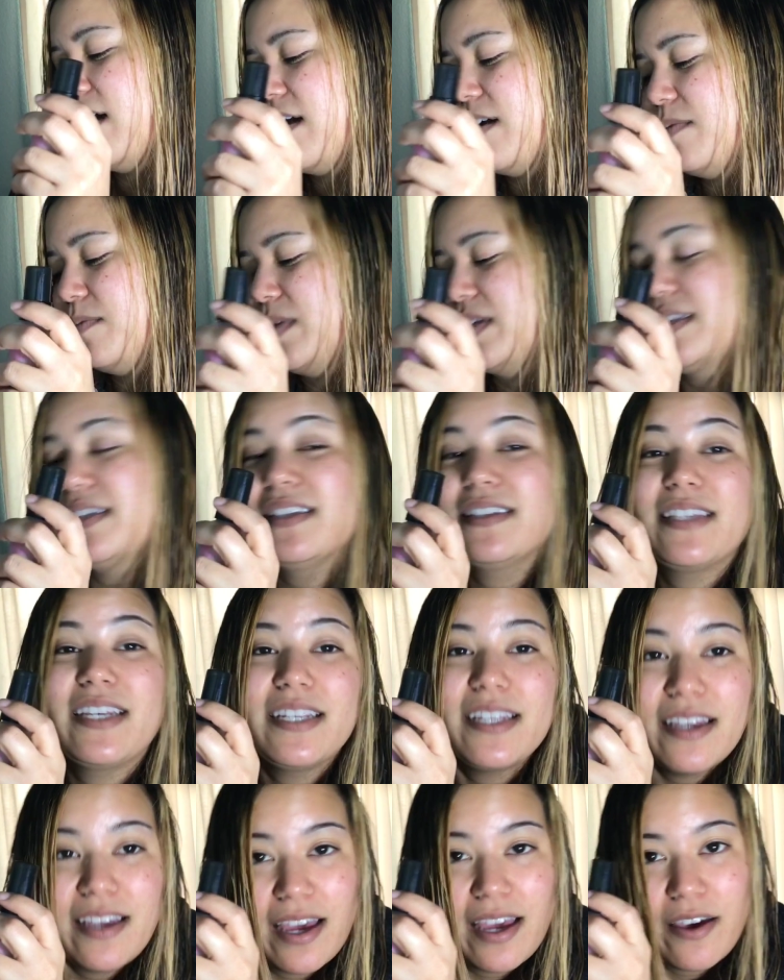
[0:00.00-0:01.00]
But since
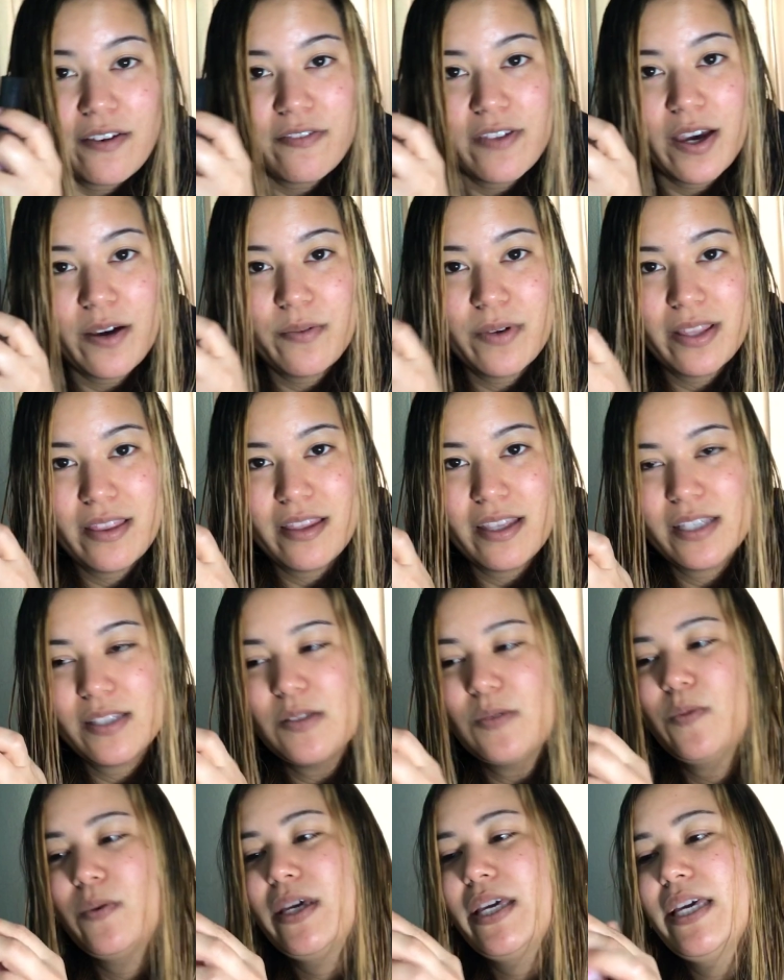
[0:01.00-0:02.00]
I didn't have that one
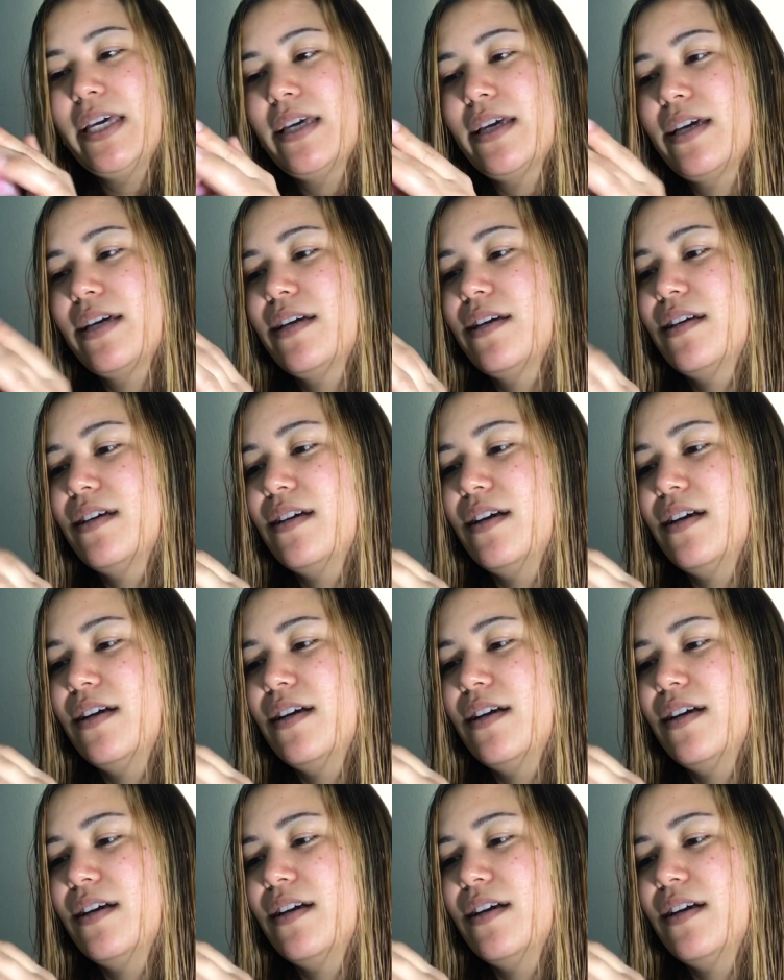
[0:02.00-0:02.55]
this week,